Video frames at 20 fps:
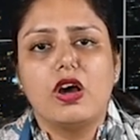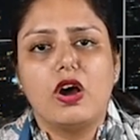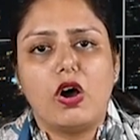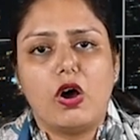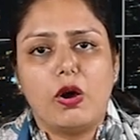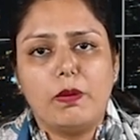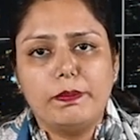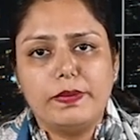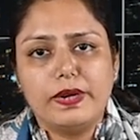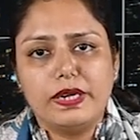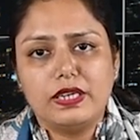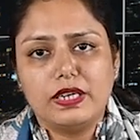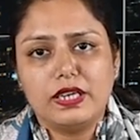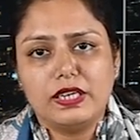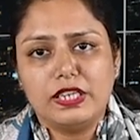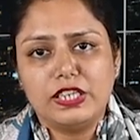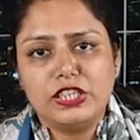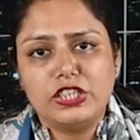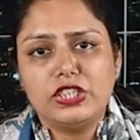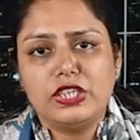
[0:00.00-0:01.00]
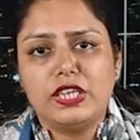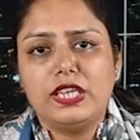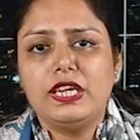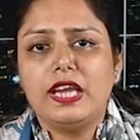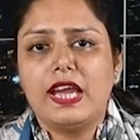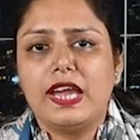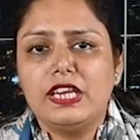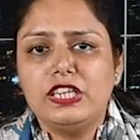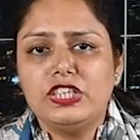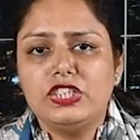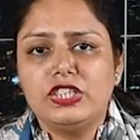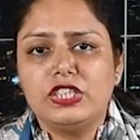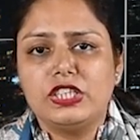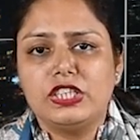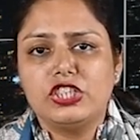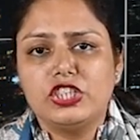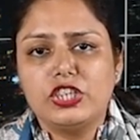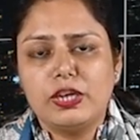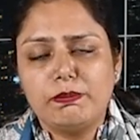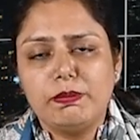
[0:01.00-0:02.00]
operant conditioning and
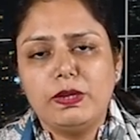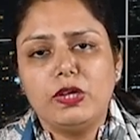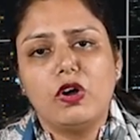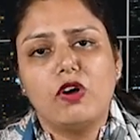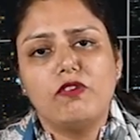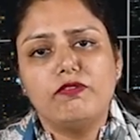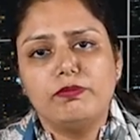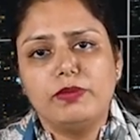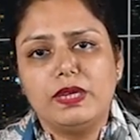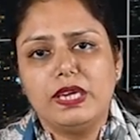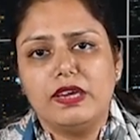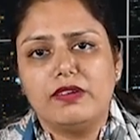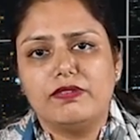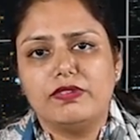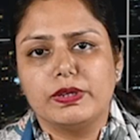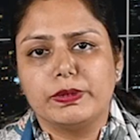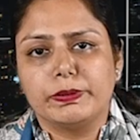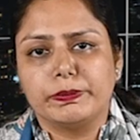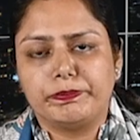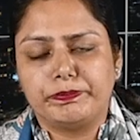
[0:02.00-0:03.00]
shaping of behavior